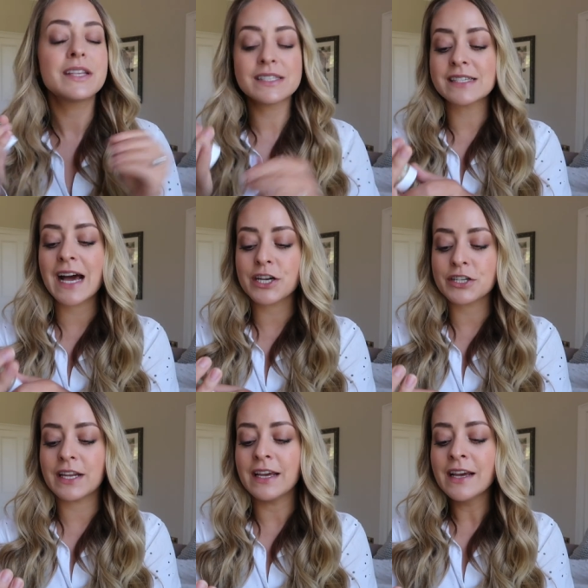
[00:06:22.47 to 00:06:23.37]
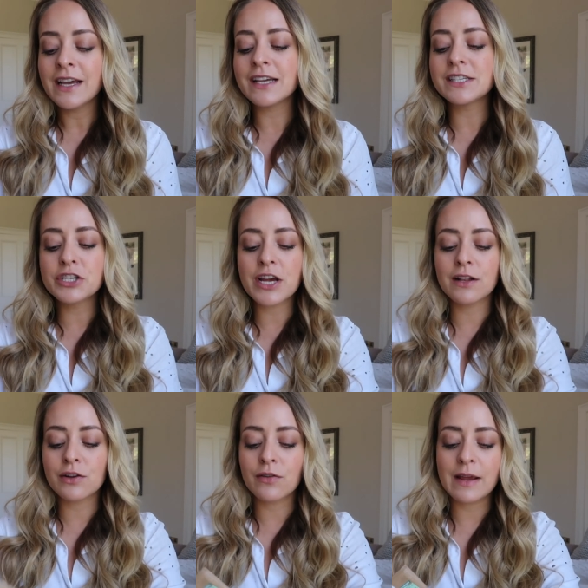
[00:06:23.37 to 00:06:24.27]
but this is actually, it's a
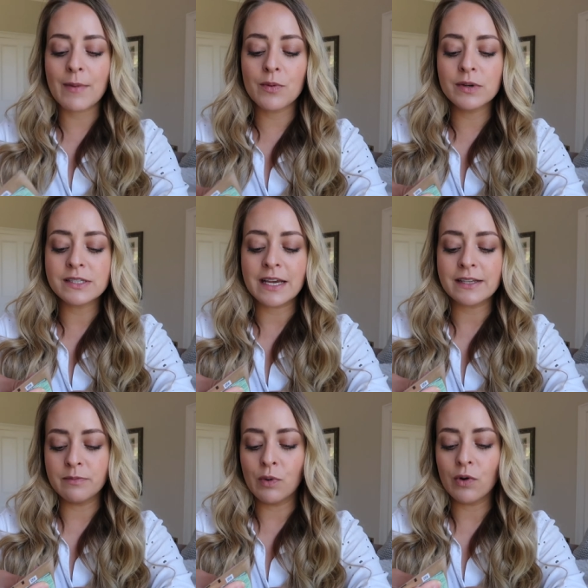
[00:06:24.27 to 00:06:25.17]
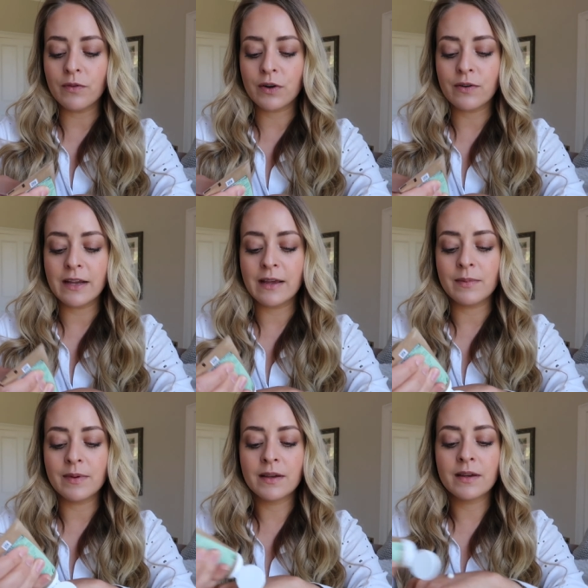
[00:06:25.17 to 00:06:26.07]
gel cream. I would say it's more of a cream.